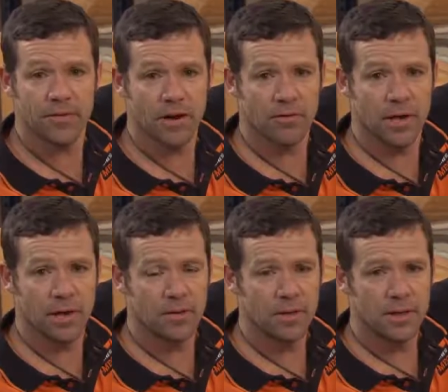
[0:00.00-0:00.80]
of our
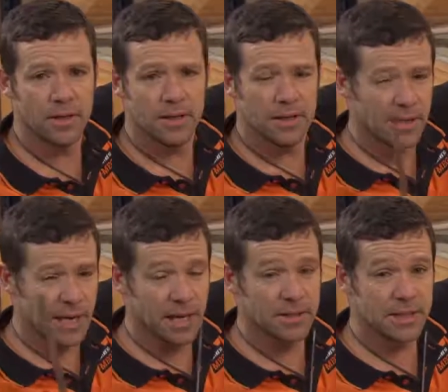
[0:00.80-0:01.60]
rail.
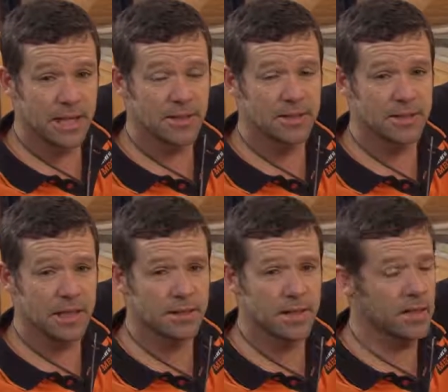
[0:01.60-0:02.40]
Now, to get the
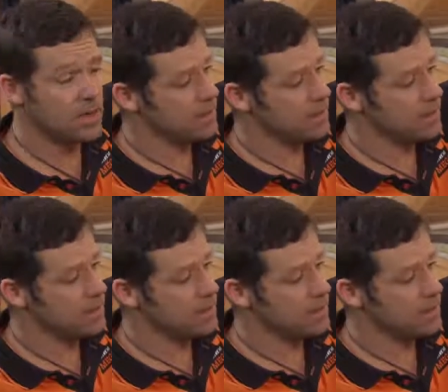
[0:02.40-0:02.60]
centre,